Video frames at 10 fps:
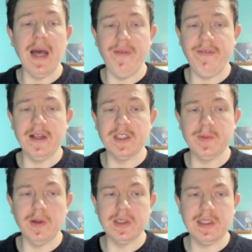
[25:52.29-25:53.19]
Everfest
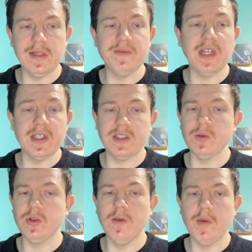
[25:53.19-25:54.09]
is positive. Dusk
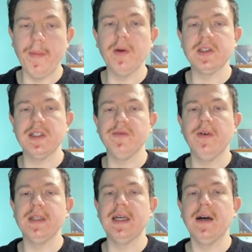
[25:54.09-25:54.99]
Till Dawn will be positive
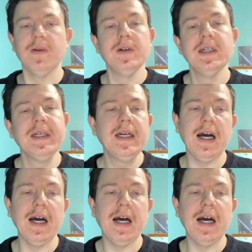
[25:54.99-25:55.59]
right now.